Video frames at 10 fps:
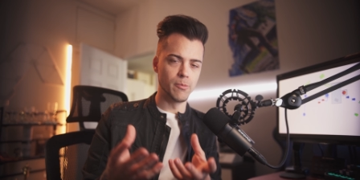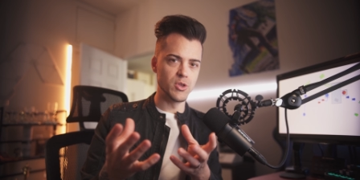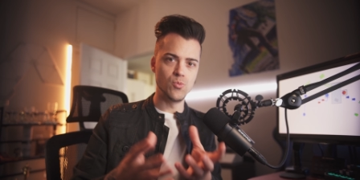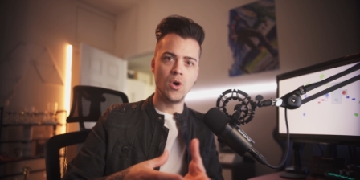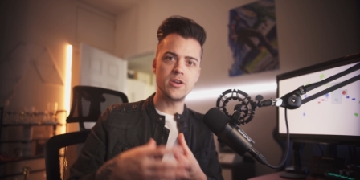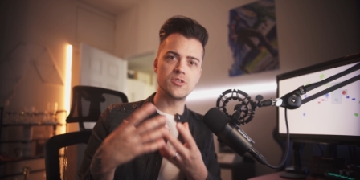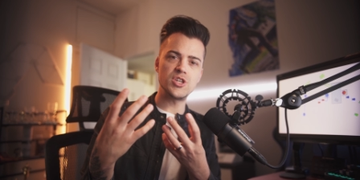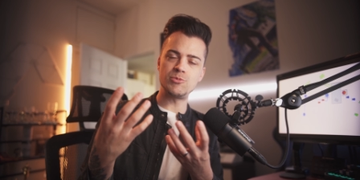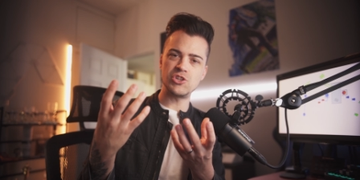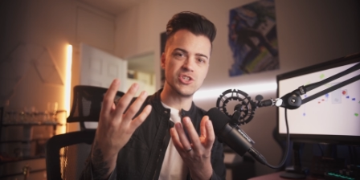You want your
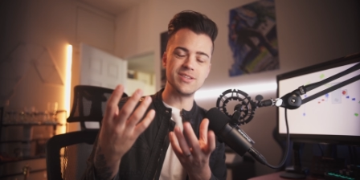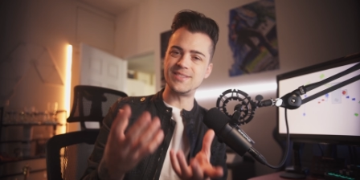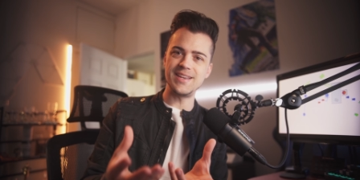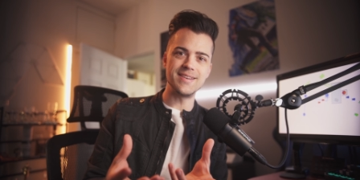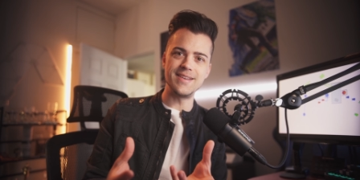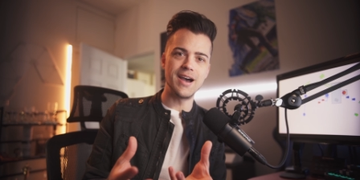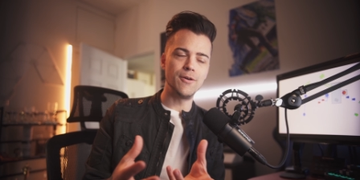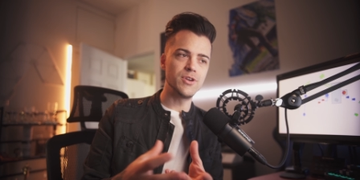subject to stand out,